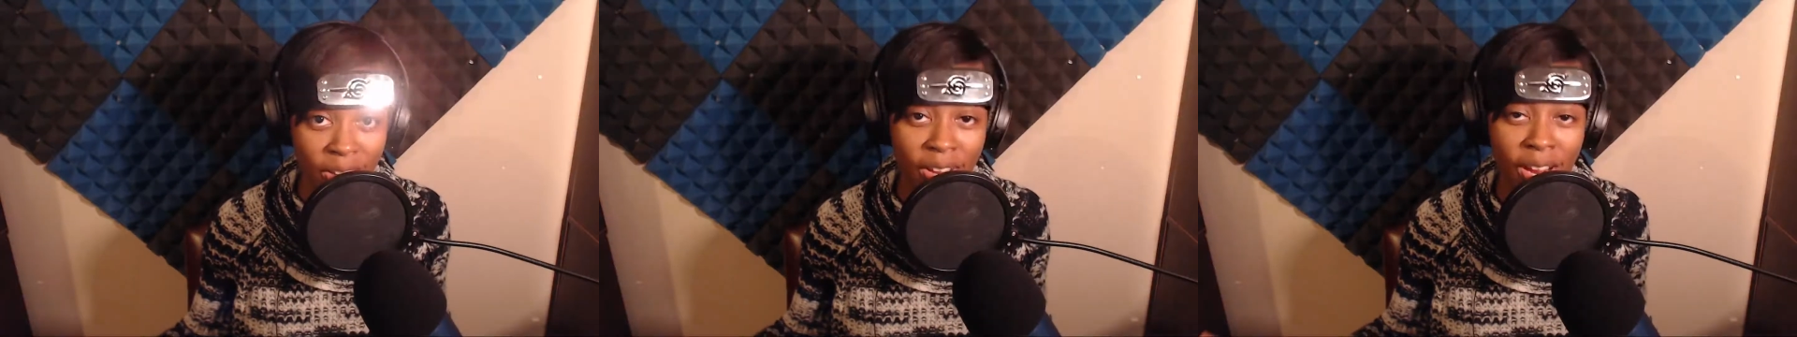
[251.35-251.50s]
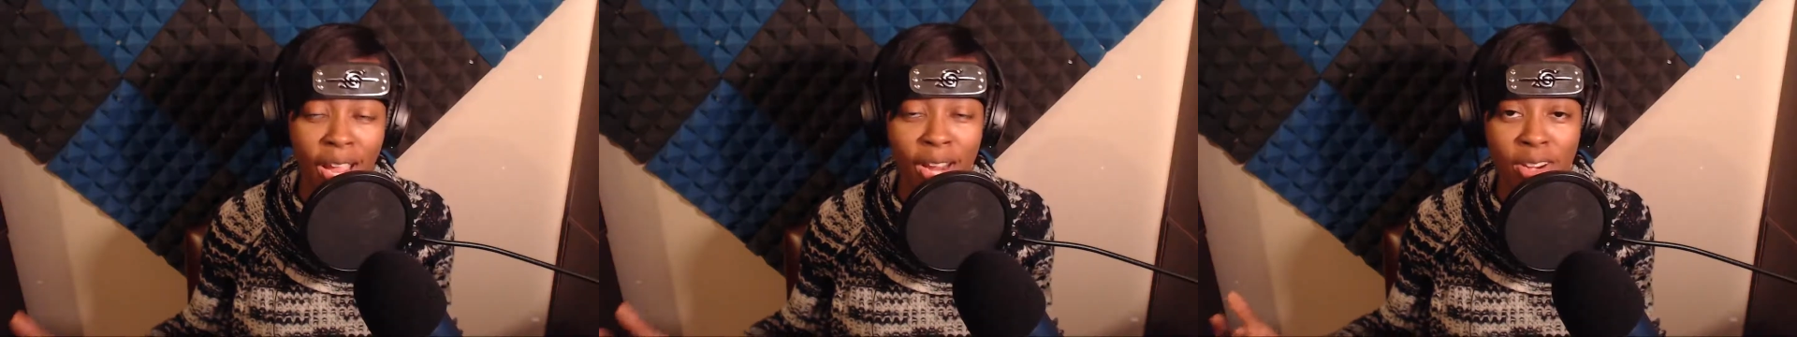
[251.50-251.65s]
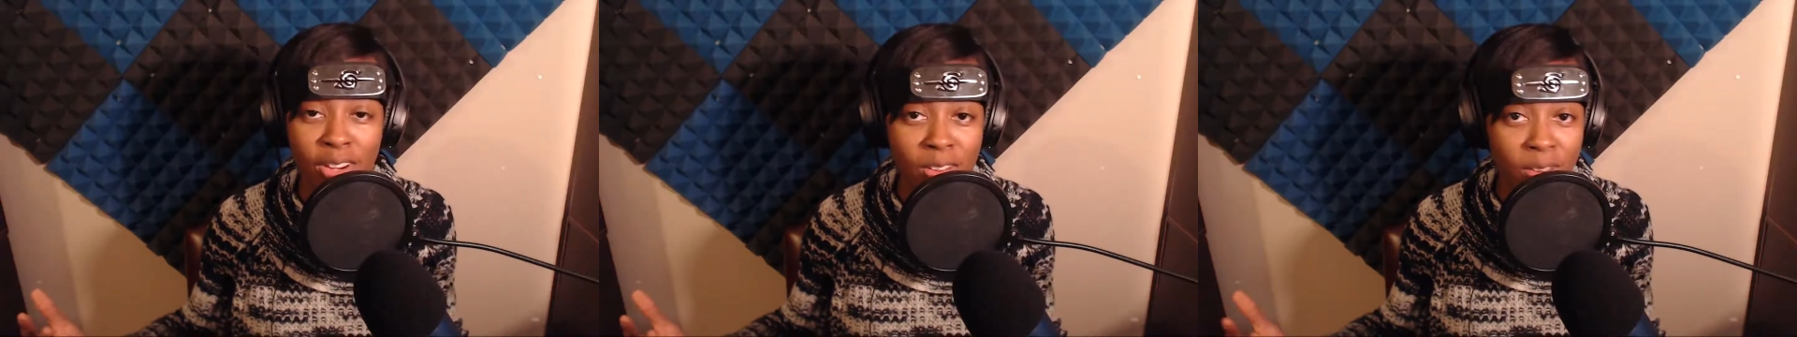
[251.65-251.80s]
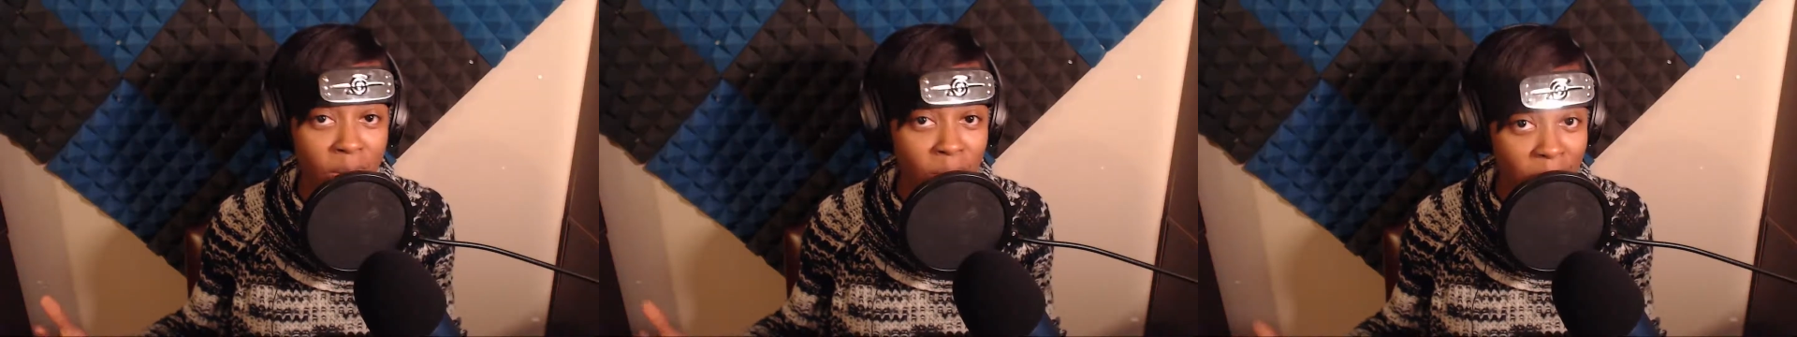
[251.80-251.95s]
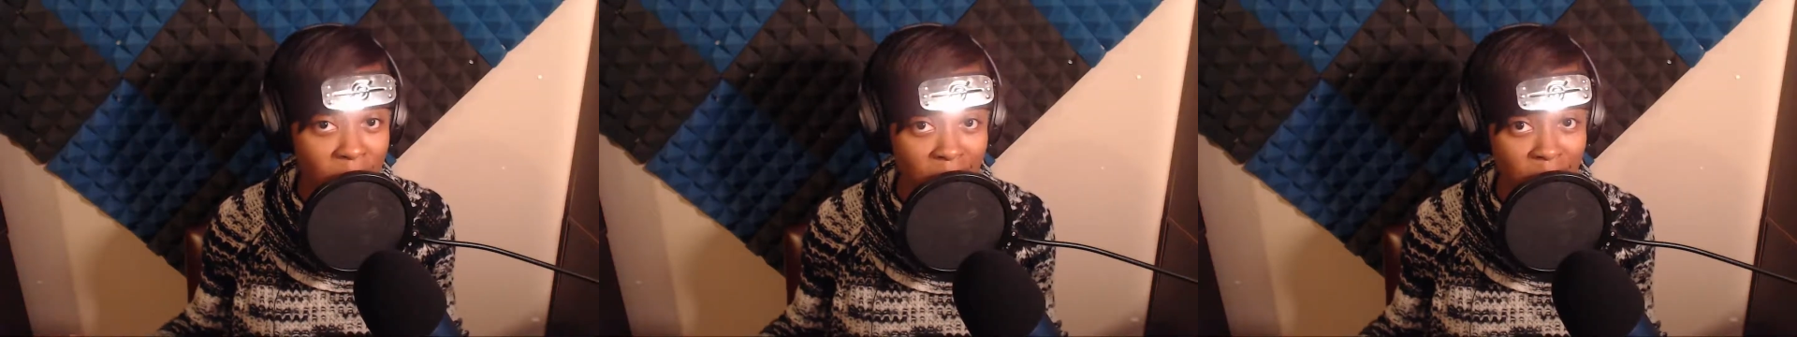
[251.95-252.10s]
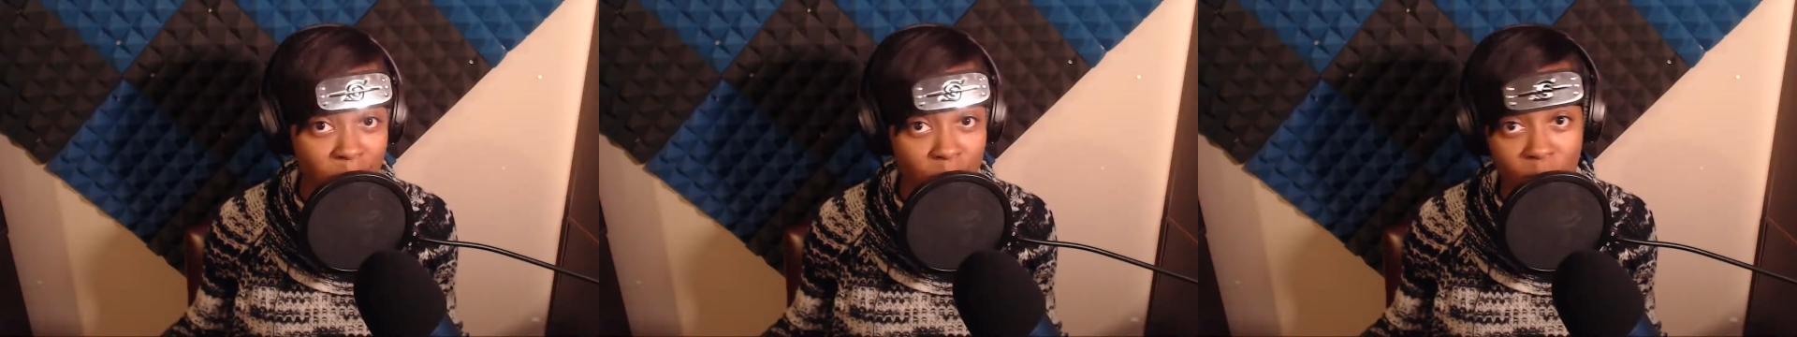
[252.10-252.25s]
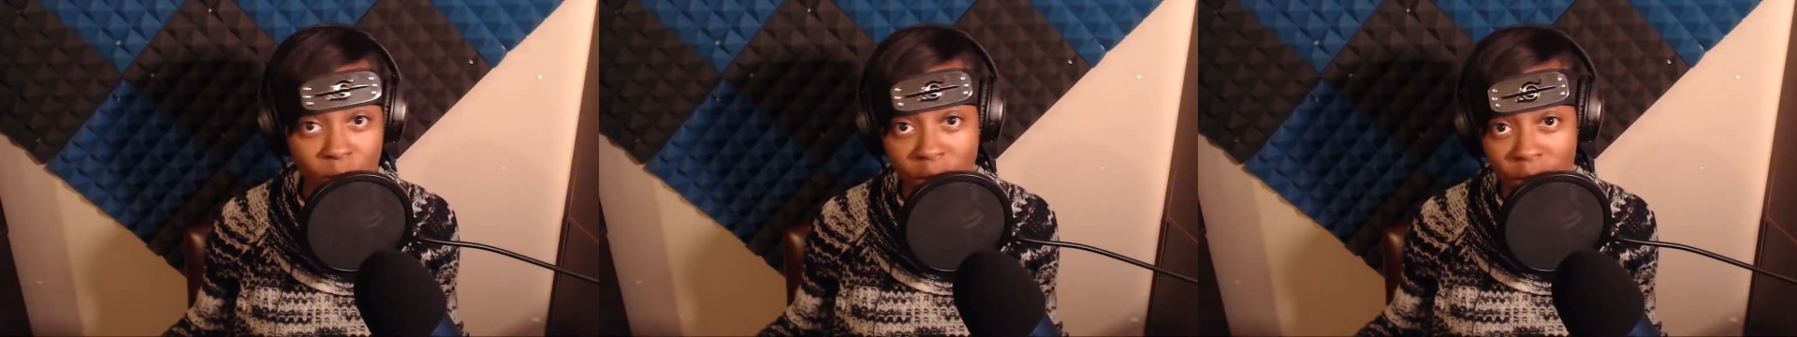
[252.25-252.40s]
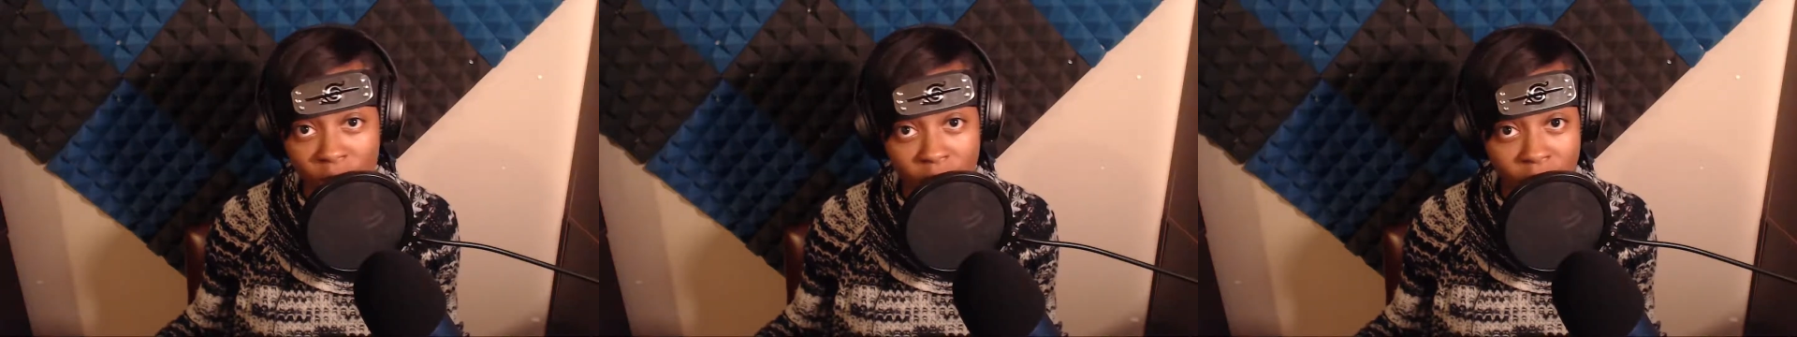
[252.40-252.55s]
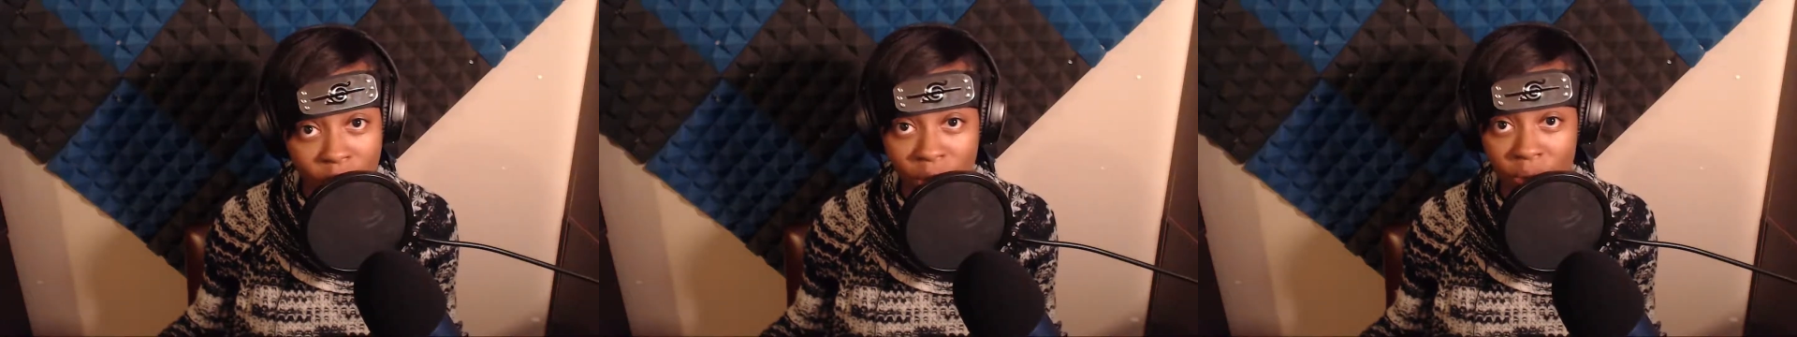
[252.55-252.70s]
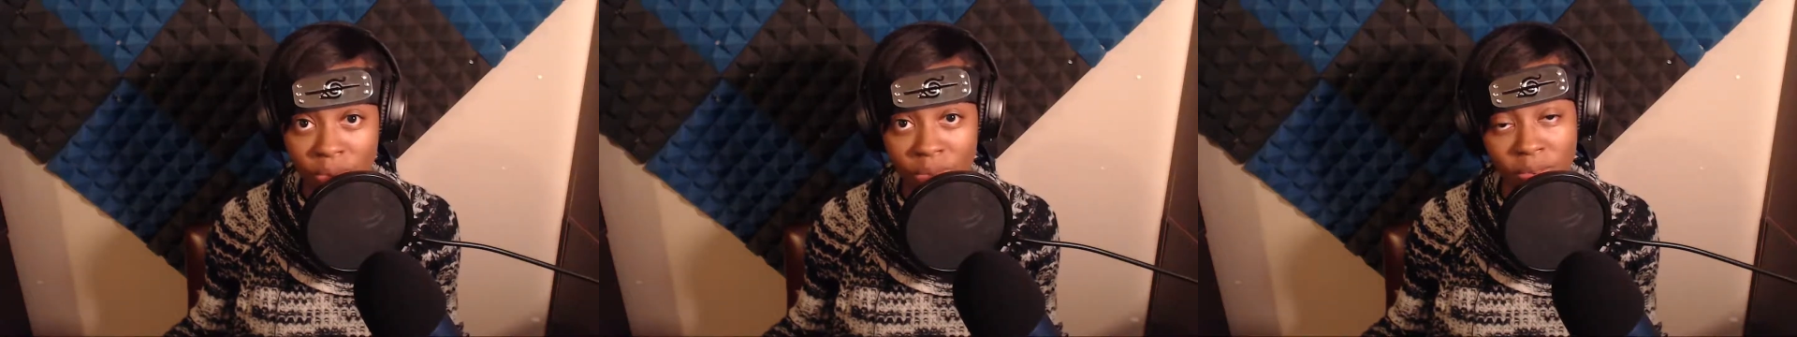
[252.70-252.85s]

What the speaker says: I know it wasn't 12